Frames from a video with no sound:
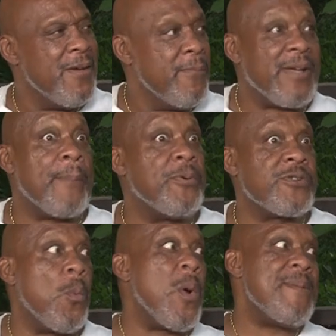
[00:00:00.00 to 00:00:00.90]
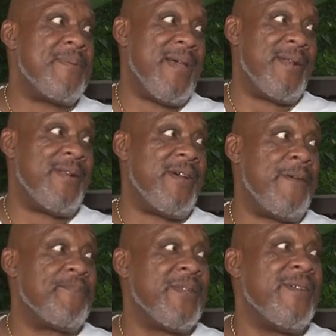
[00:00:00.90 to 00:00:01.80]
But you got to put some weight behind it now.
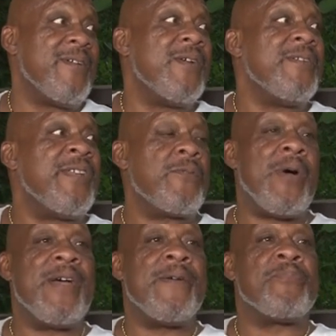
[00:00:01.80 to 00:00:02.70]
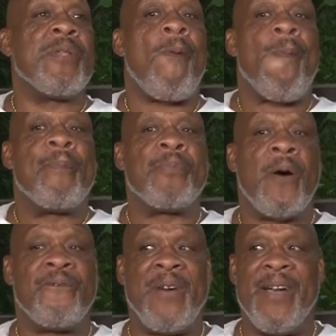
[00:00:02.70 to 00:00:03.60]
That's why
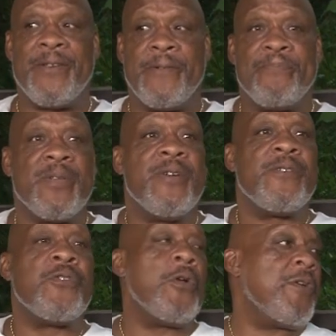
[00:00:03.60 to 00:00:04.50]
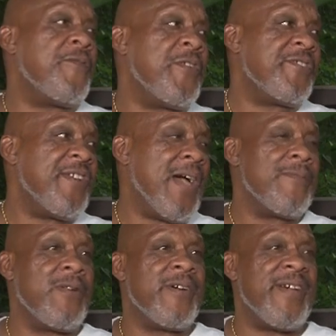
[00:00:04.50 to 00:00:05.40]
a fighter, you know the first thing I
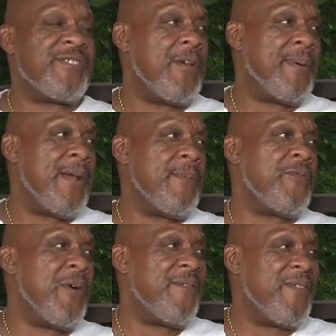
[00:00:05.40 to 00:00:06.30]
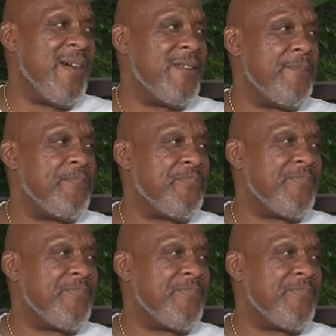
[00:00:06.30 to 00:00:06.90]
would look at somebody before I fight them?